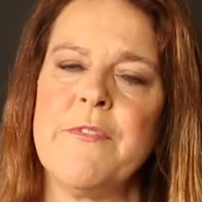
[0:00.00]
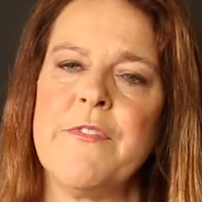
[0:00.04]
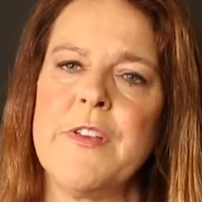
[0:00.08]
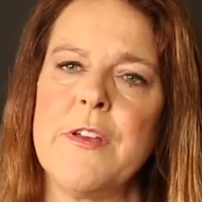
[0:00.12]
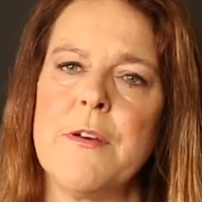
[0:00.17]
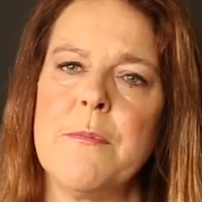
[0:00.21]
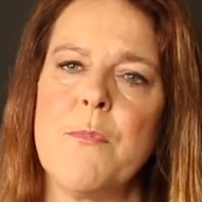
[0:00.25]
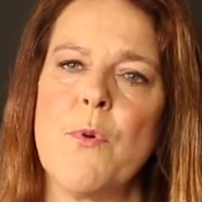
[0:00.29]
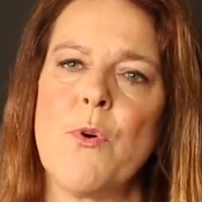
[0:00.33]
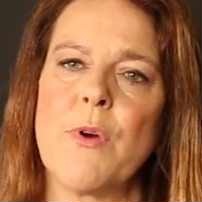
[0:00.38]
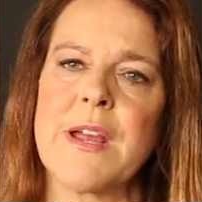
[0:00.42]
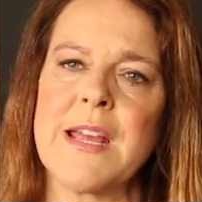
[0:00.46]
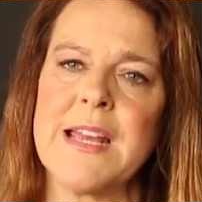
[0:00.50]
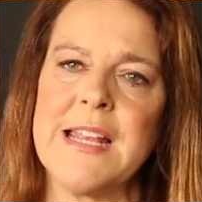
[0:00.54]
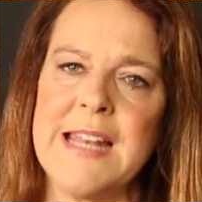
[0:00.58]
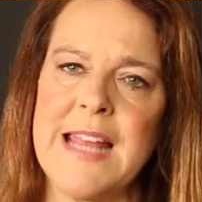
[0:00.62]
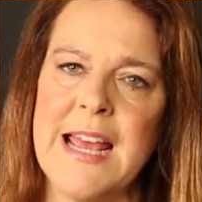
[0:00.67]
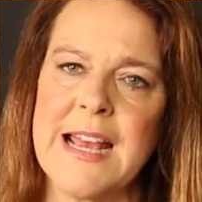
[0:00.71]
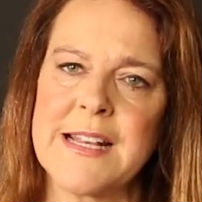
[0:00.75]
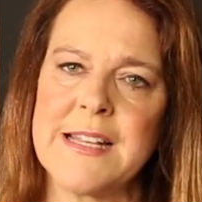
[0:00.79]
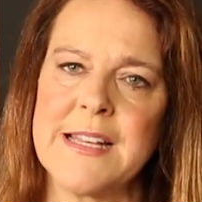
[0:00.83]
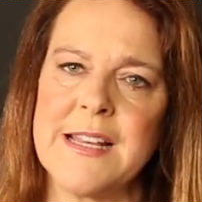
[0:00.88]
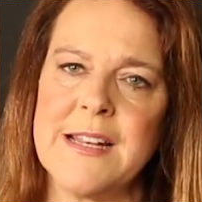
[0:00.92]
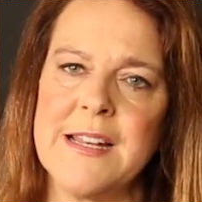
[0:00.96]
feel more
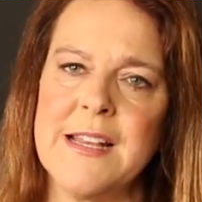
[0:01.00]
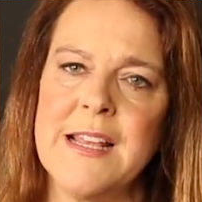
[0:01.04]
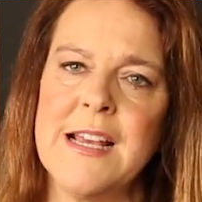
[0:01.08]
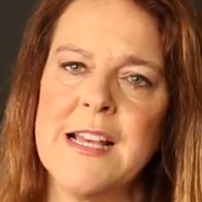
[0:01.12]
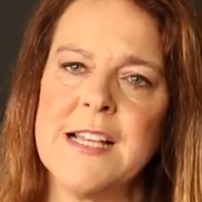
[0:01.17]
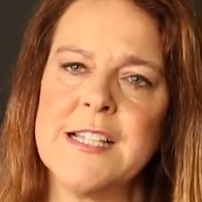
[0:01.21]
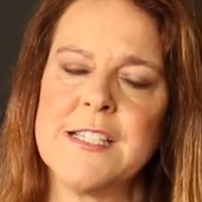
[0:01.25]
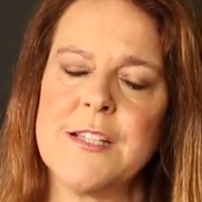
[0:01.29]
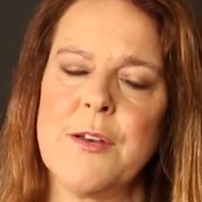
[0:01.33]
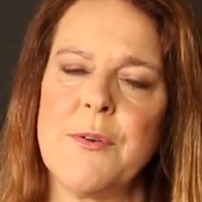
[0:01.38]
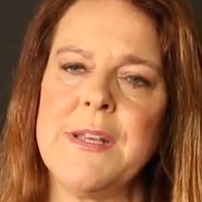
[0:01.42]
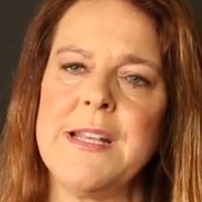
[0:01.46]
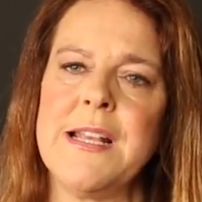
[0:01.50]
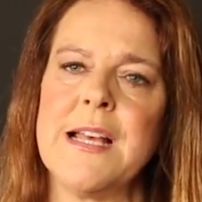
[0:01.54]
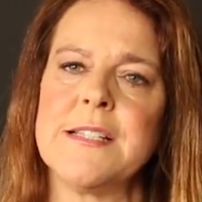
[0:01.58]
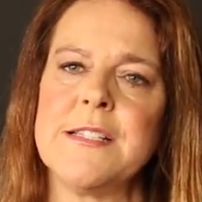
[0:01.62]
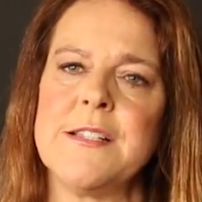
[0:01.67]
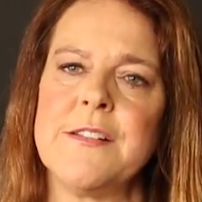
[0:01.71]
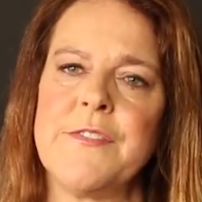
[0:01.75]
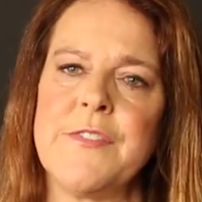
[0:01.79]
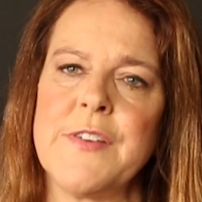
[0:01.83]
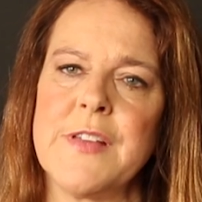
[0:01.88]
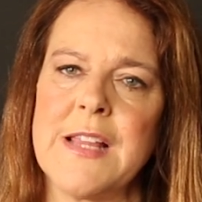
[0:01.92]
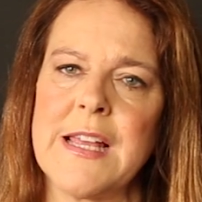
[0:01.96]
connected so he
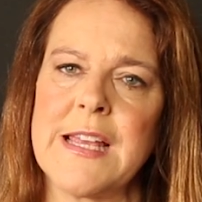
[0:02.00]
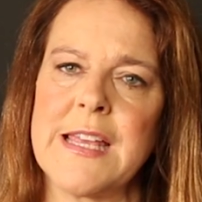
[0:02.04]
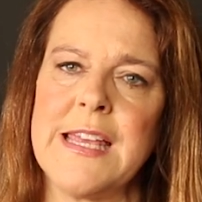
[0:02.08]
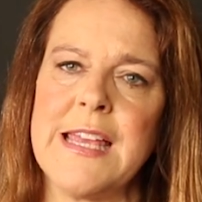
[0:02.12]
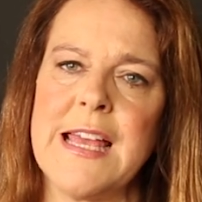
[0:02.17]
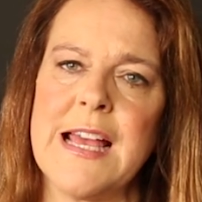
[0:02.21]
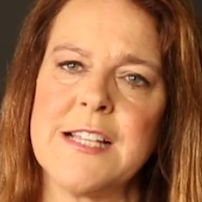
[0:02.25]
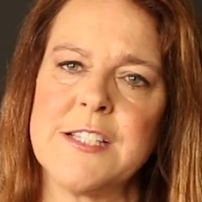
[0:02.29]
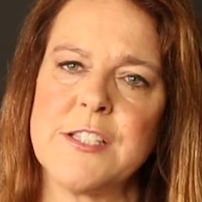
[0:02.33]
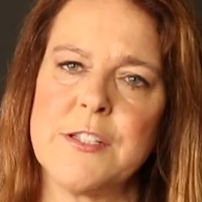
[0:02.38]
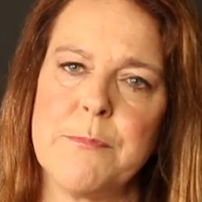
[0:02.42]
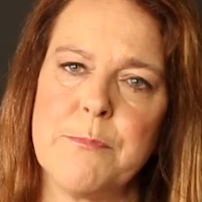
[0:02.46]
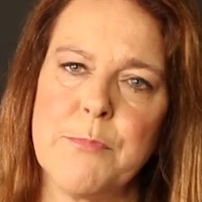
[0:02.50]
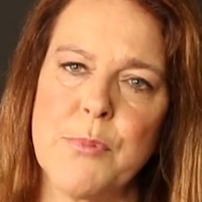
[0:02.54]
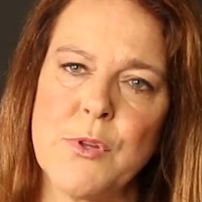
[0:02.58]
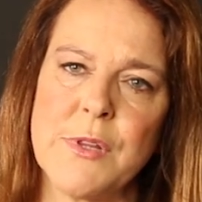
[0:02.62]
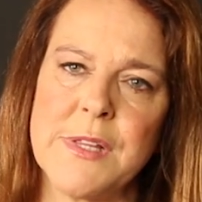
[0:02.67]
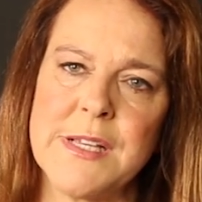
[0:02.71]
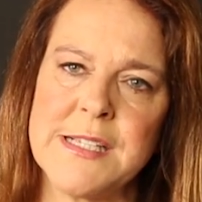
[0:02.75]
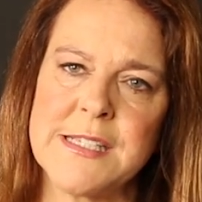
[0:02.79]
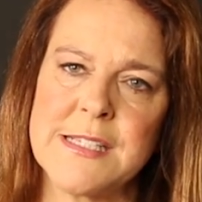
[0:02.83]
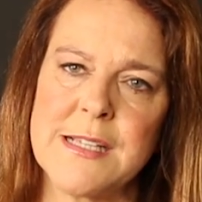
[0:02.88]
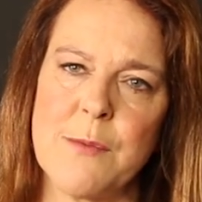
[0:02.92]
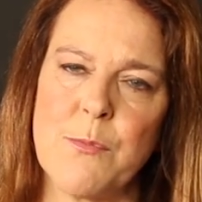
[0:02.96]
doesn't feel like he has to
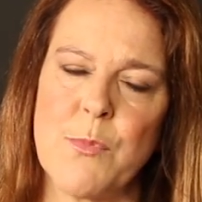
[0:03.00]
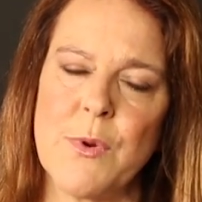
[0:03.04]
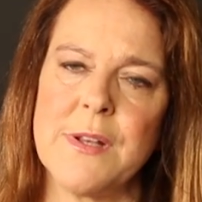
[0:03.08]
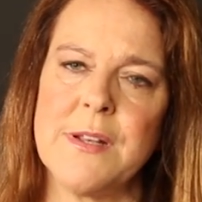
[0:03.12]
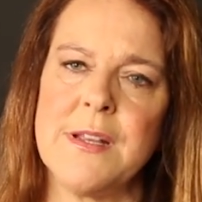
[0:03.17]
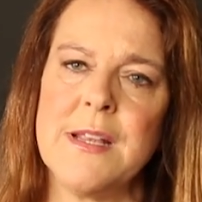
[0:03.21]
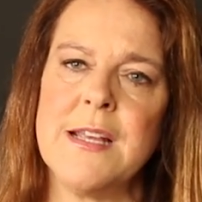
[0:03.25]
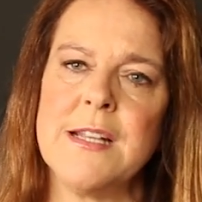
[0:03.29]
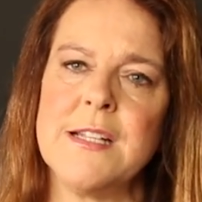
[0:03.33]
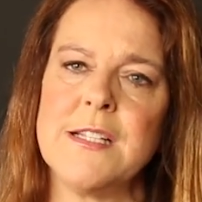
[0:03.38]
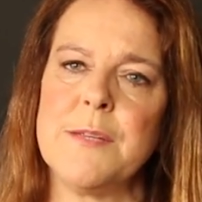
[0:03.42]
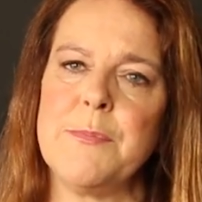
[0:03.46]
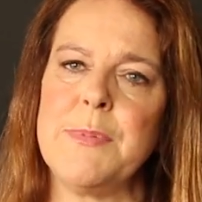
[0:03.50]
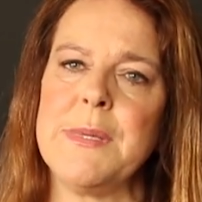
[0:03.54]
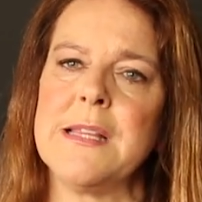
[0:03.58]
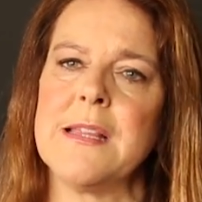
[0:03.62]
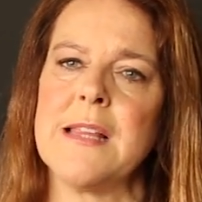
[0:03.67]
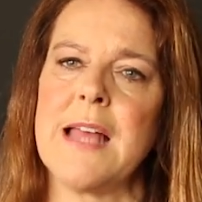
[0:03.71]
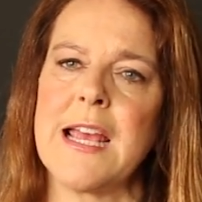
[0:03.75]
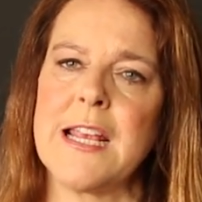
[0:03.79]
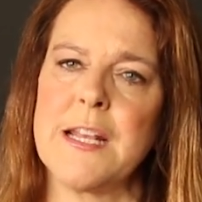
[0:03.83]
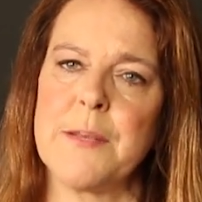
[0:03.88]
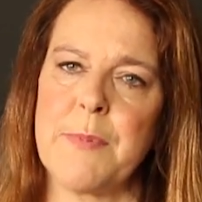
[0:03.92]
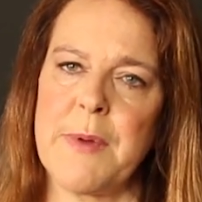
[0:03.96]
bully someone to be
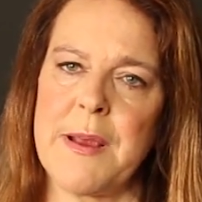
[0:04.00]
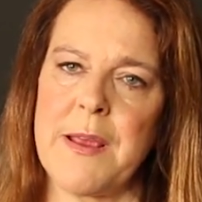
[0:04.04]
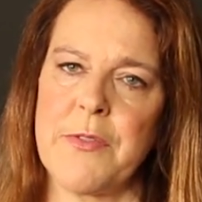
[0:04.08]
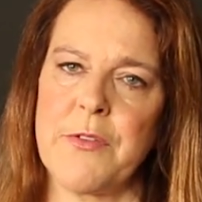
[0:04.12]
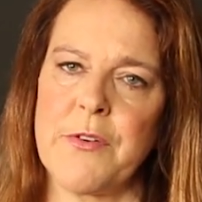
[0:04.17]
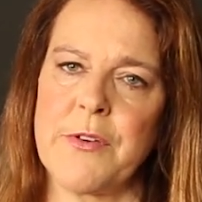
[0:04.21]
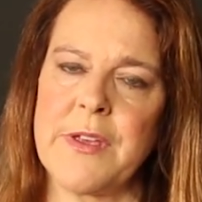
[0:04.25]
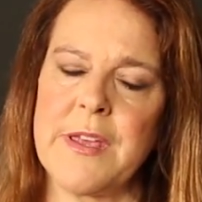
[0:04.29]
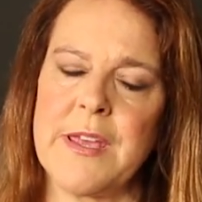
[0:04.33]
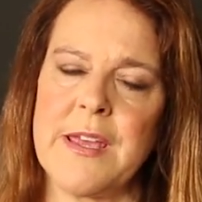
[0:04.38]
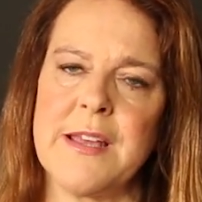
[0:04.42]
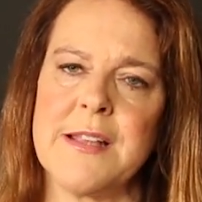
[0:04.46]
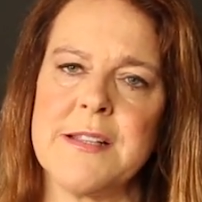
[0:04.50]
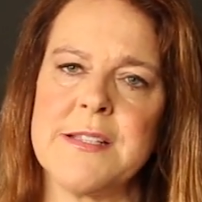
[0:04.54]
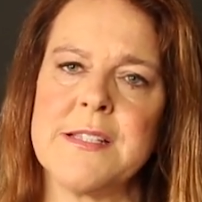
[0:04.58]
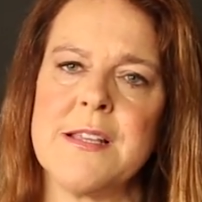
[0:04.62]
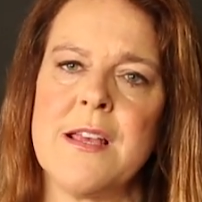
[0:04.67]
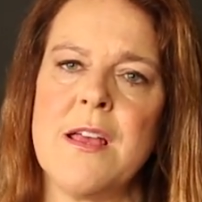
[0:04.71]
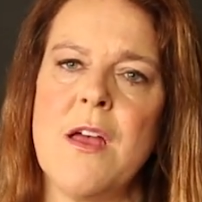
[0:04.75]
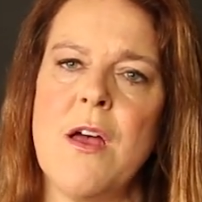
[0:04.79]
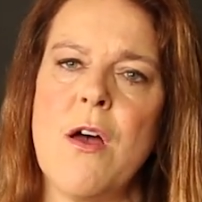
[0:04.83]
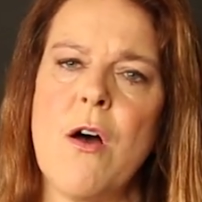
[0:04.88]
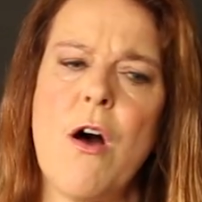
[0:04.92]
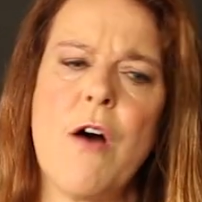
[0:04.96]
liked by other kids?